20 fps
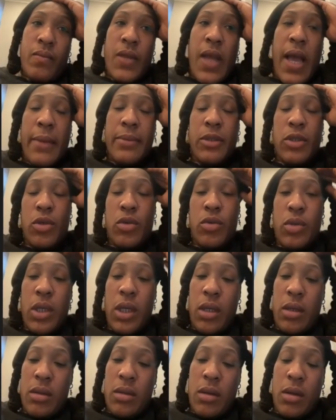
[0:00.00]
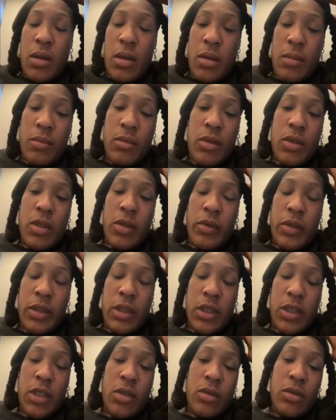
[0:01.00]
Absolutely.
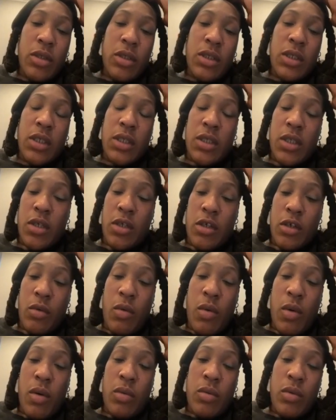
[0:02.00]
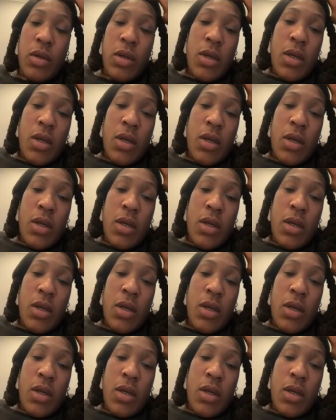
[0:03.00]
Clarissa Shields is considered the GOAT.